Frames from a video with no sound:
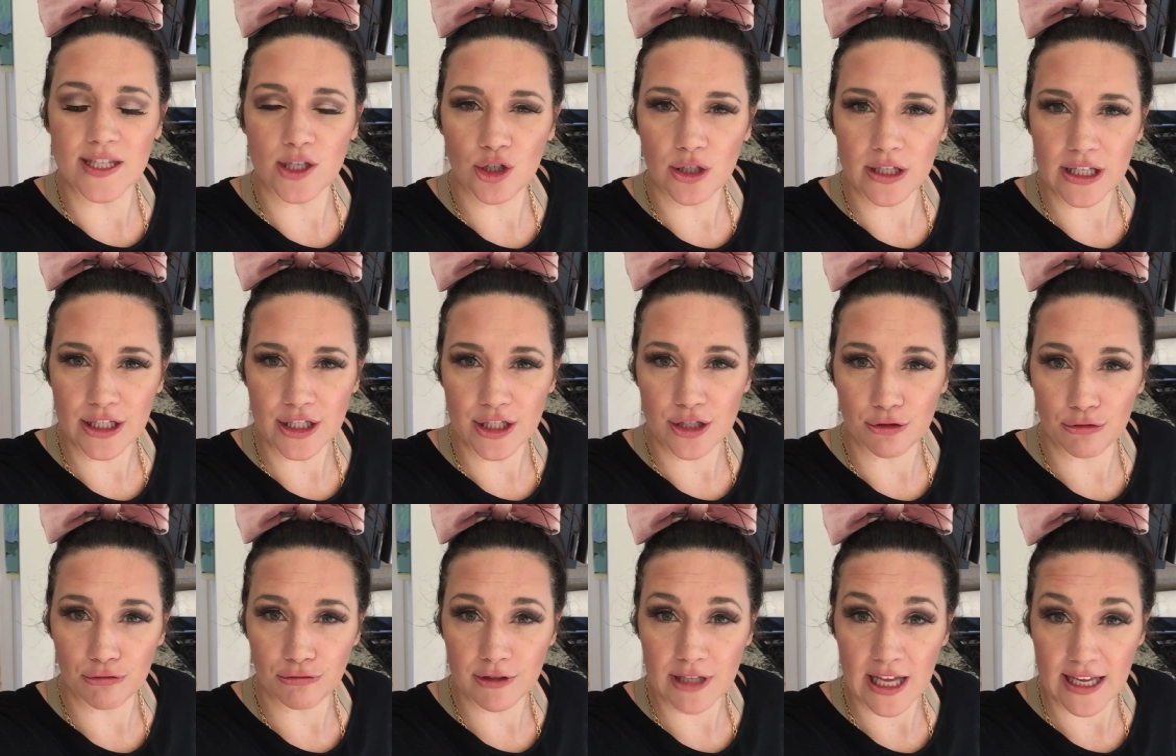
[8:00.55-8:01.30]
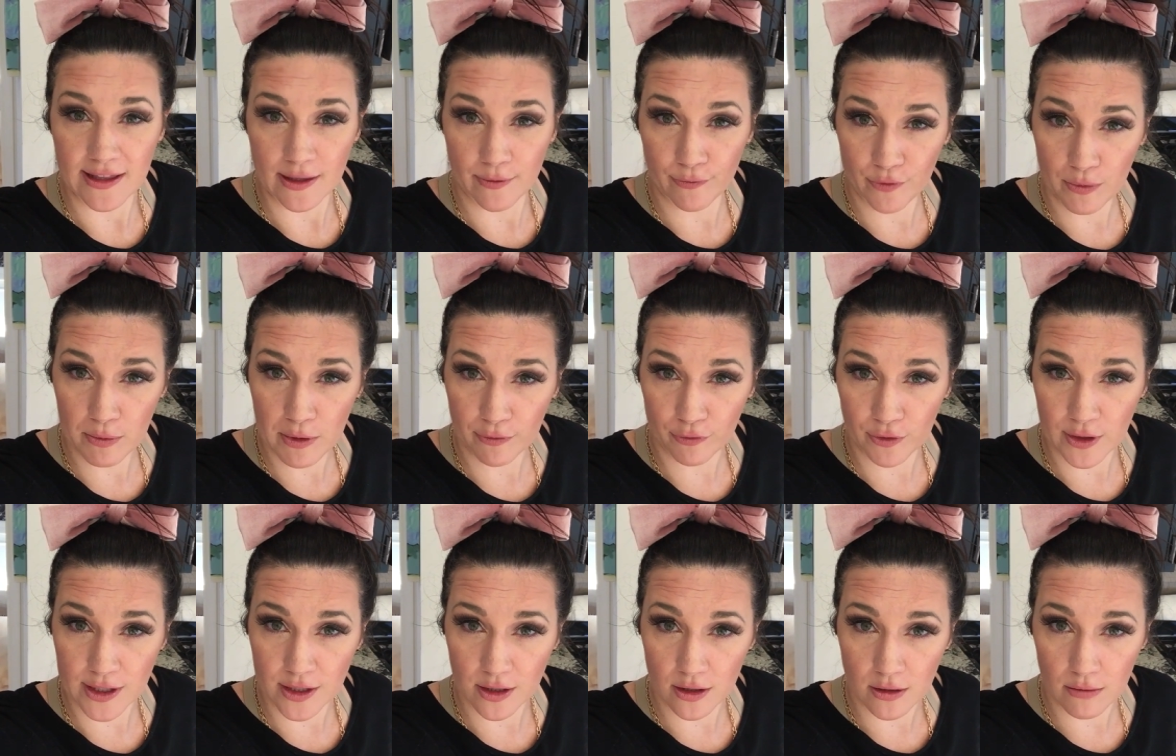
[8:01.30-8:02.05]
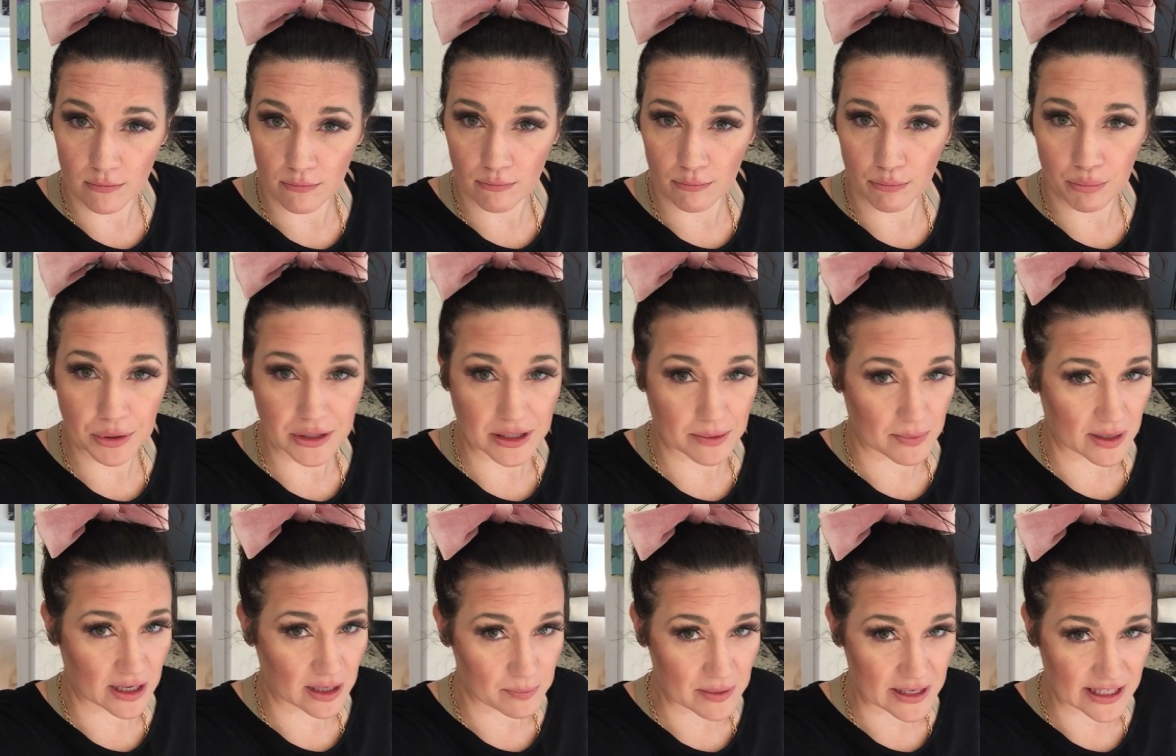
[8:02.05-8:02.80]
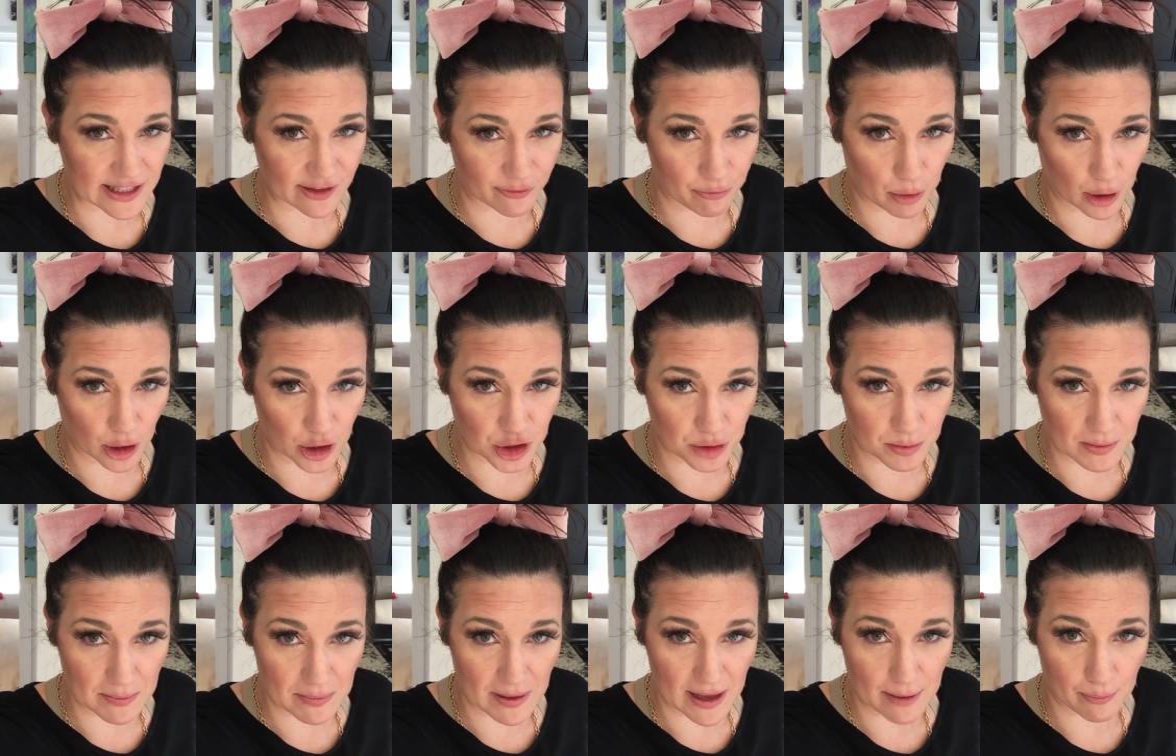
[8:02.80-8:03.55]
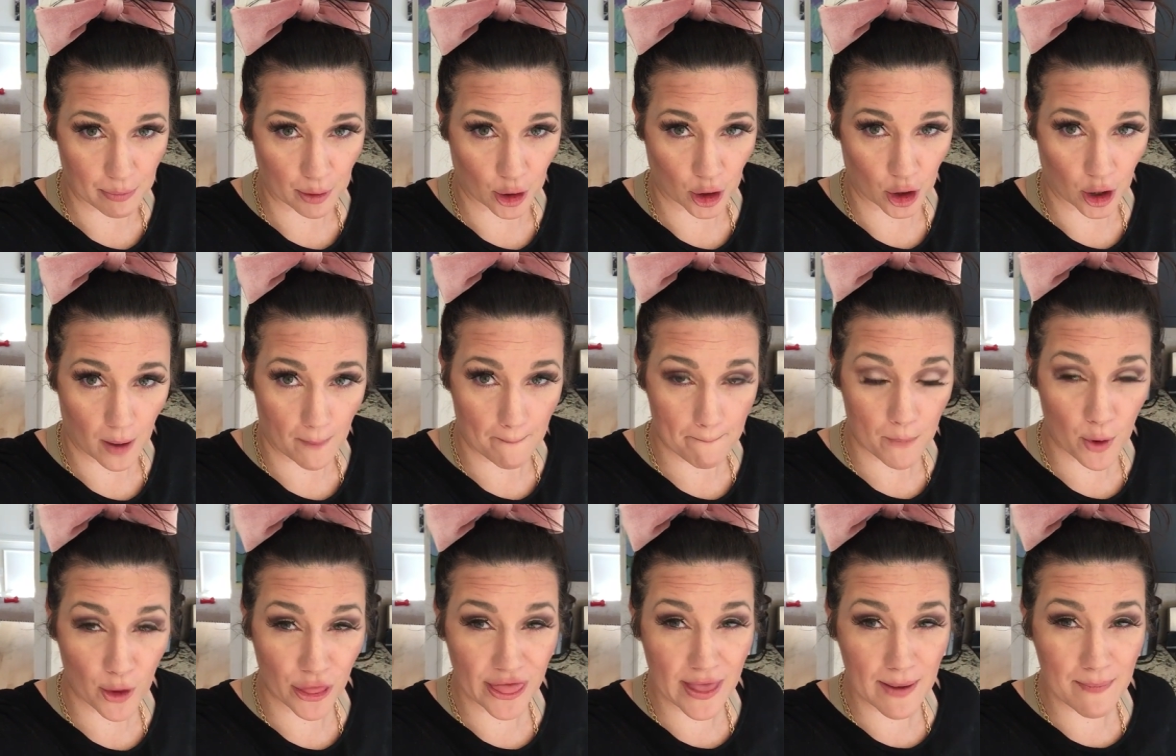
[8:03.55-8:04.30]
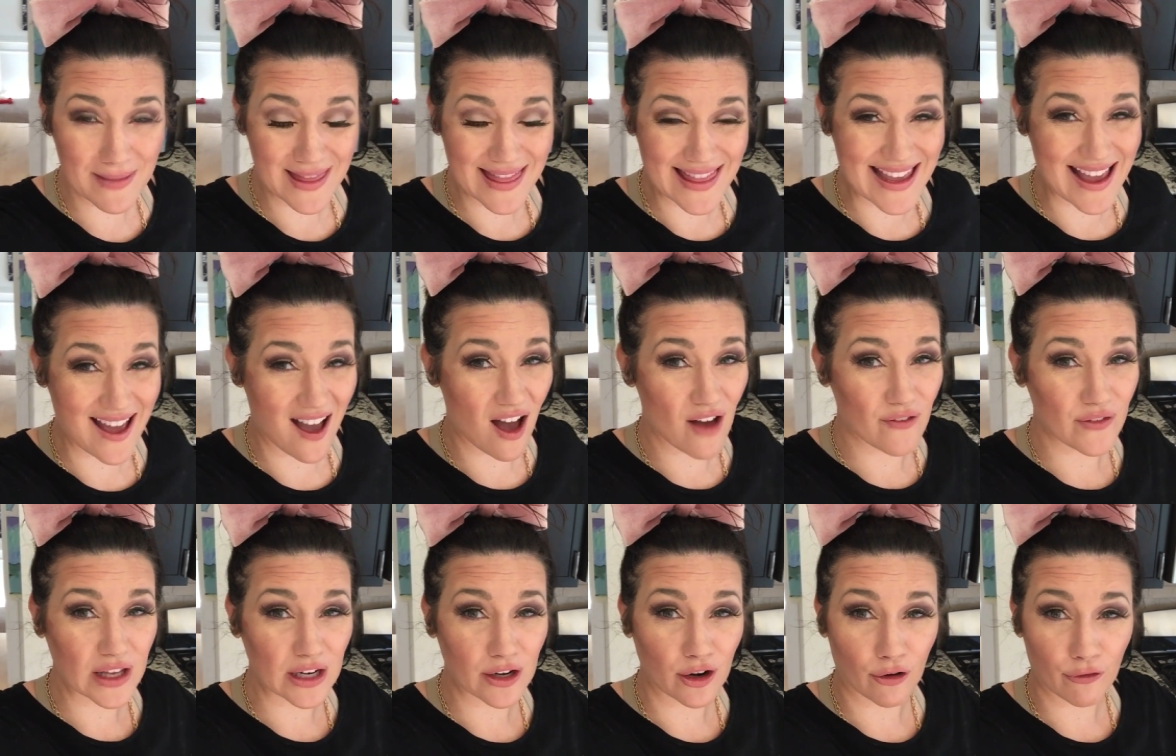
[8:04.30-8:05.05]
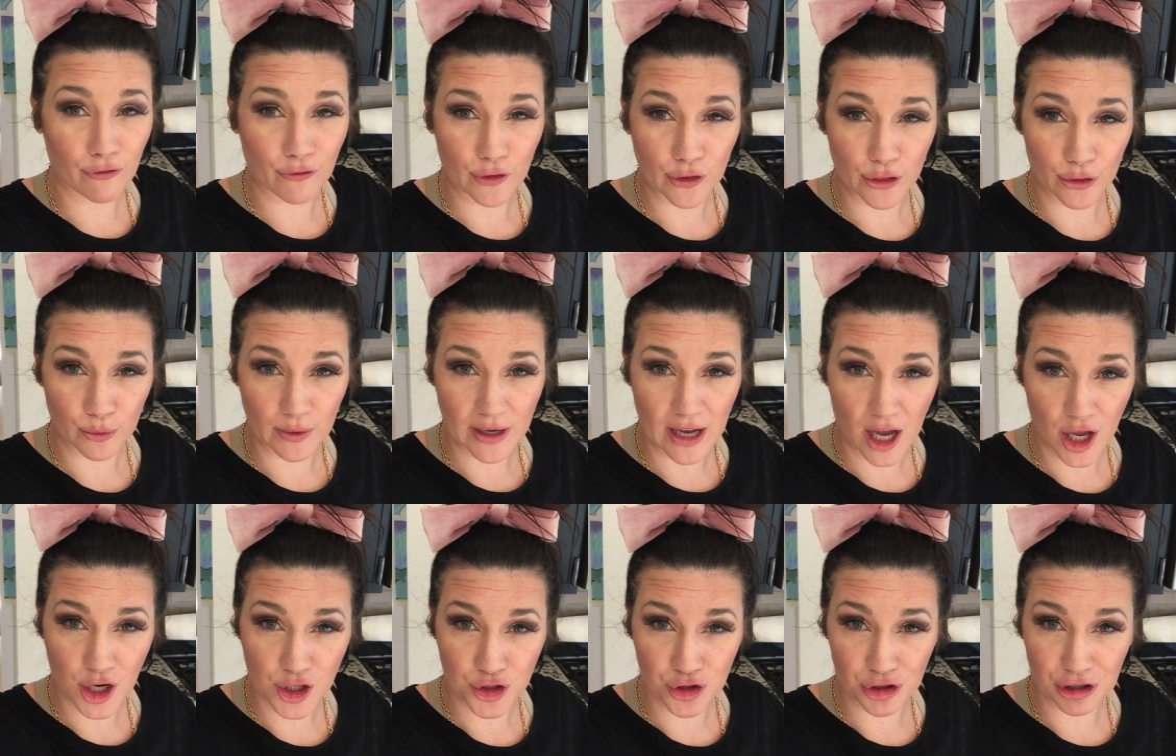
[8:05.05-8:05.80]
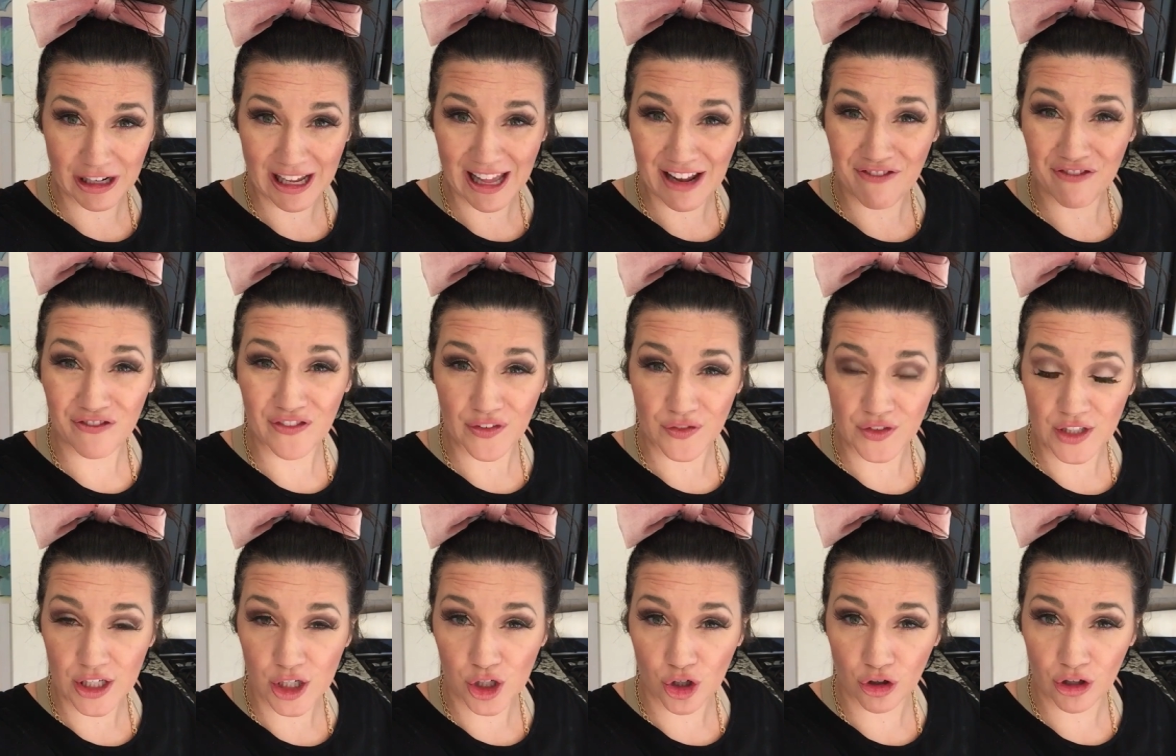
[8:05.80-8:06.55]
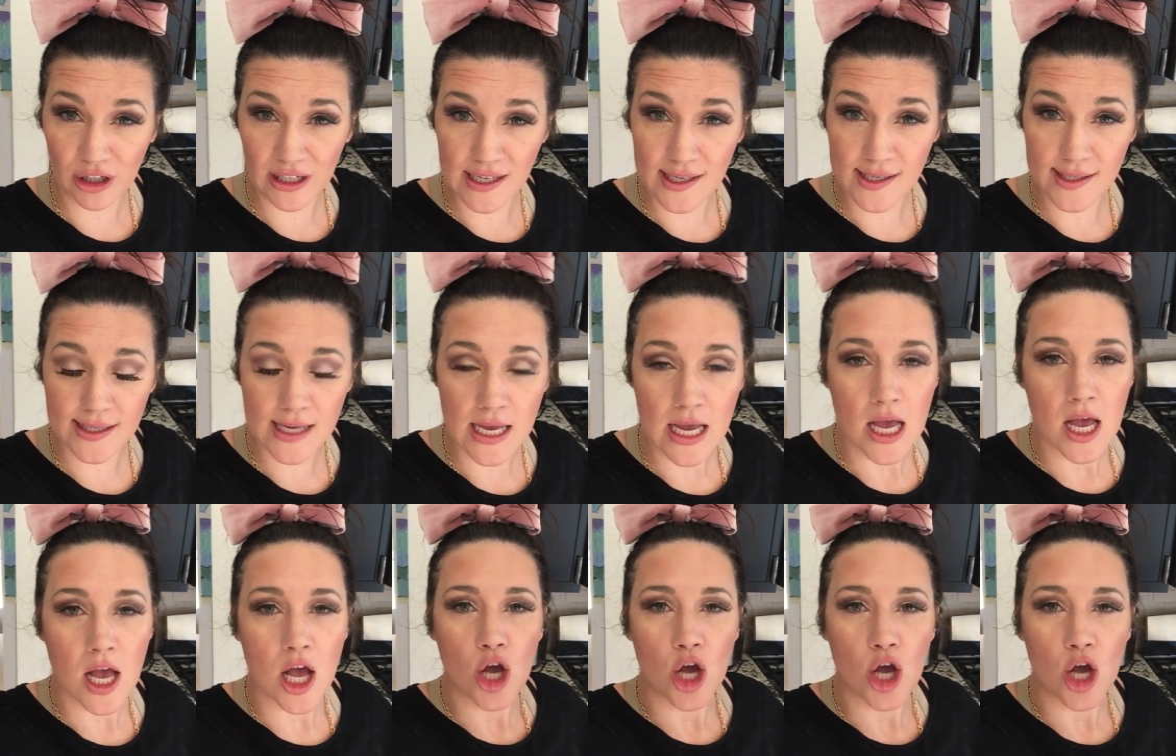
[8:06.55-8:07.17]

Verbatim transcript: literally to take them from the freezer, put them on a piece of parchment paper, put them in the oven for 350 degrees,